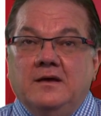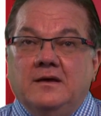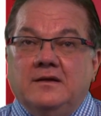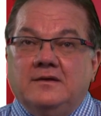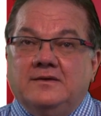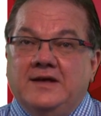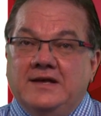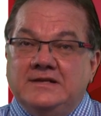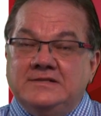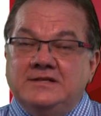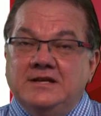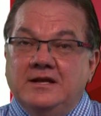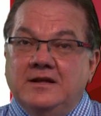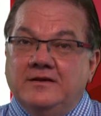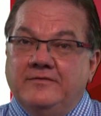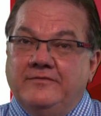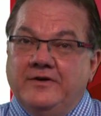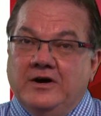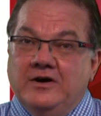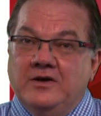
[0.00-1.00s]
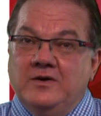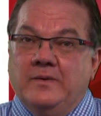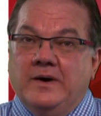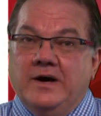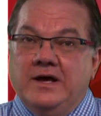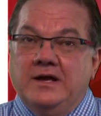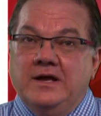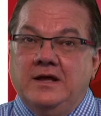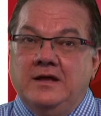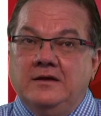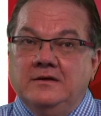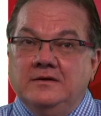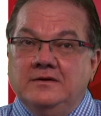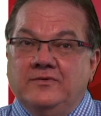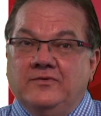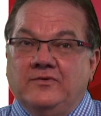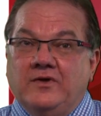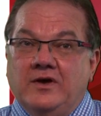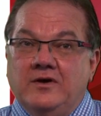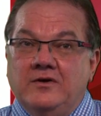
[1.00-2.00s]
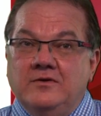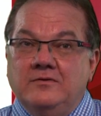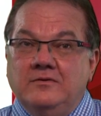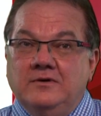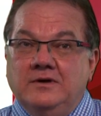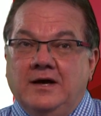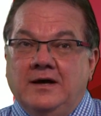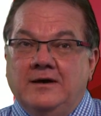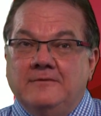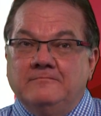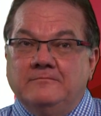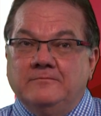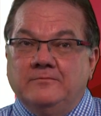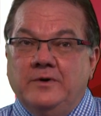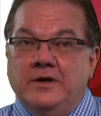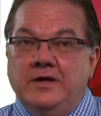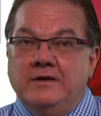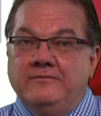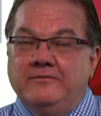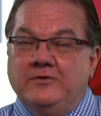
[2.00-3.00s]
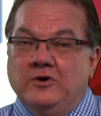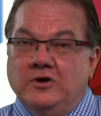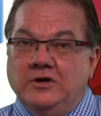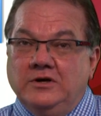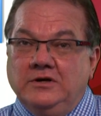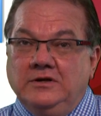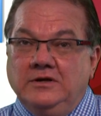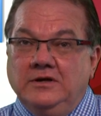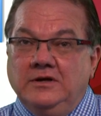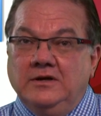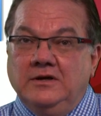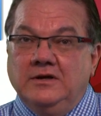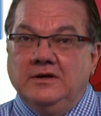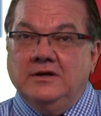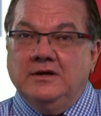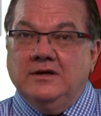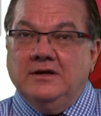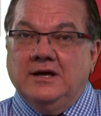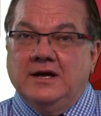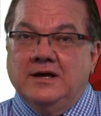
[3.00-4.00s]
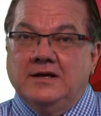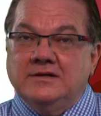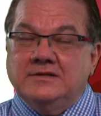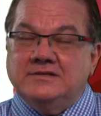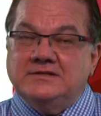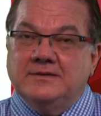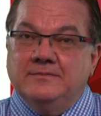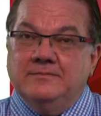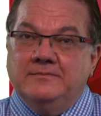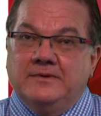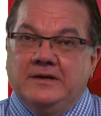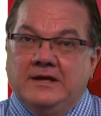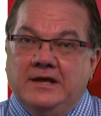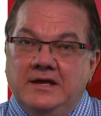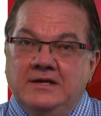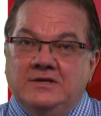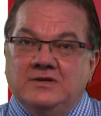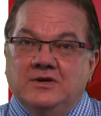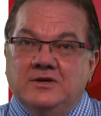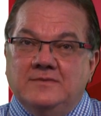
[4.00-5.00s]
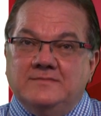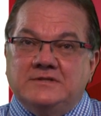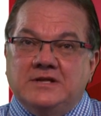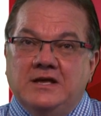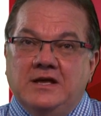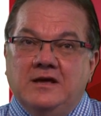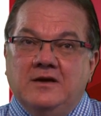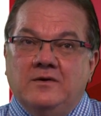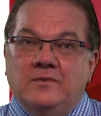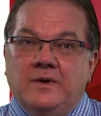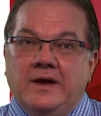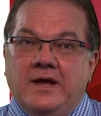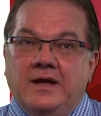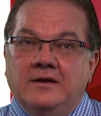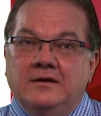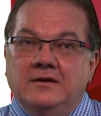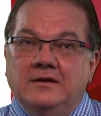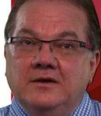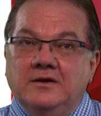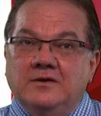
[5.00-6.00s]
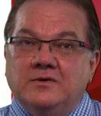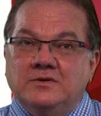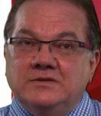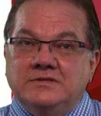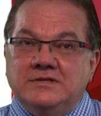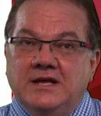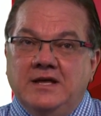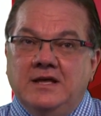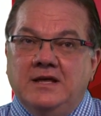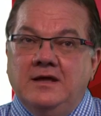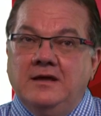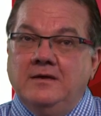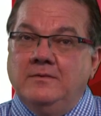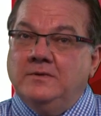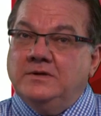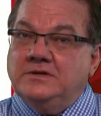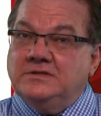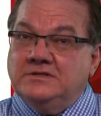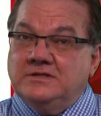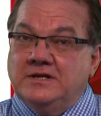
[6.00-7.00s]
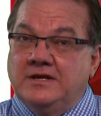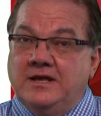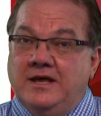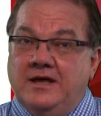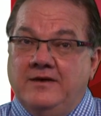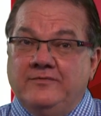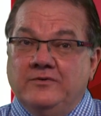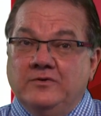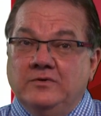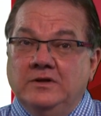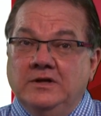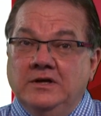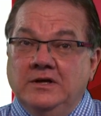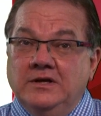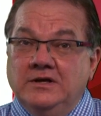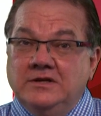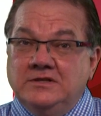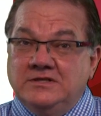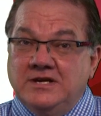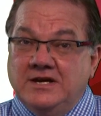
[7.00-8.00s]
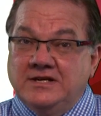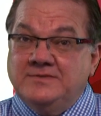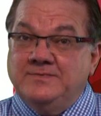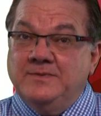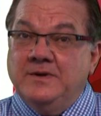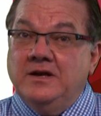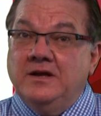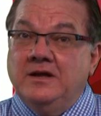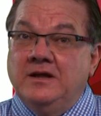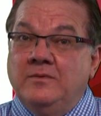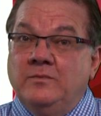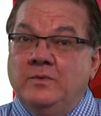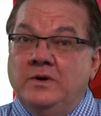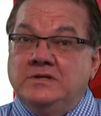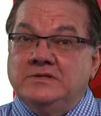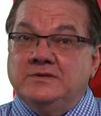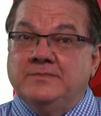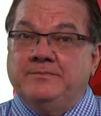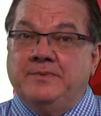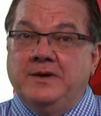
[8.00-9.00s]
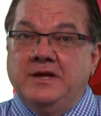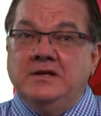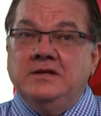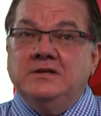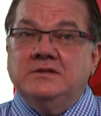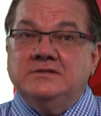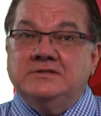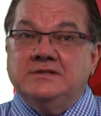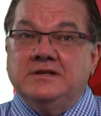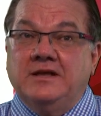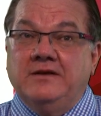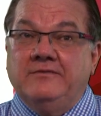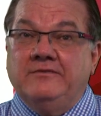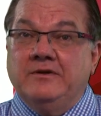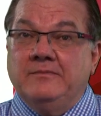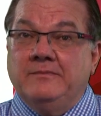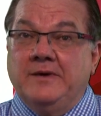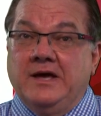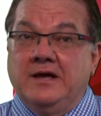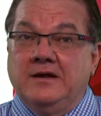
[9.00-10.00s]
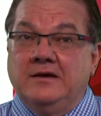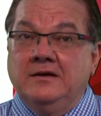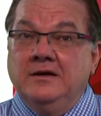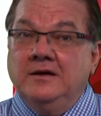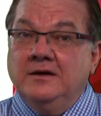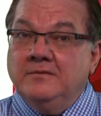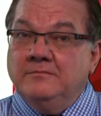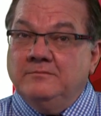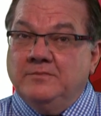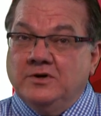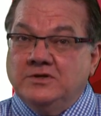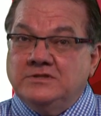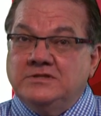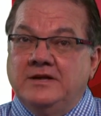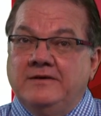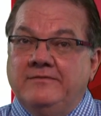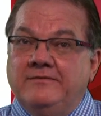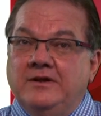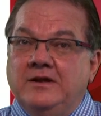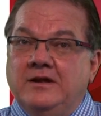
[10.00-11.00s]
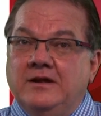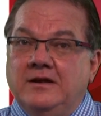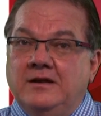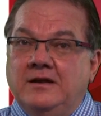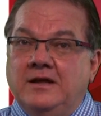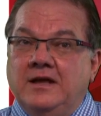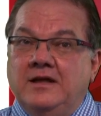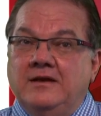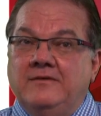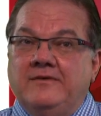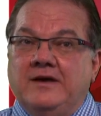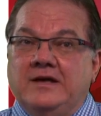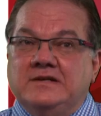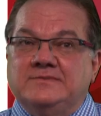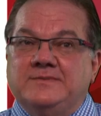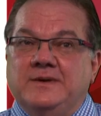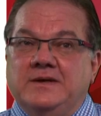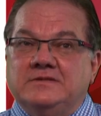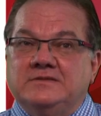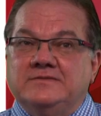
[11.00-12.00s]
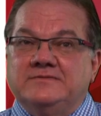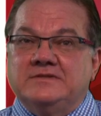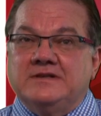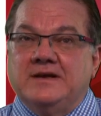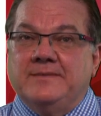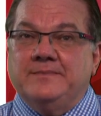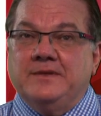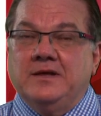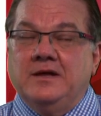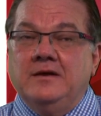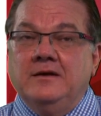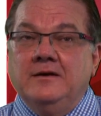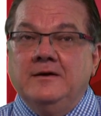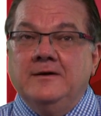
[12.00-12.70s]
Testing and evaluating, so we've got some key terms here around critiquing, which is a careful judgment in which opinions are given about positive and negative aspects of something,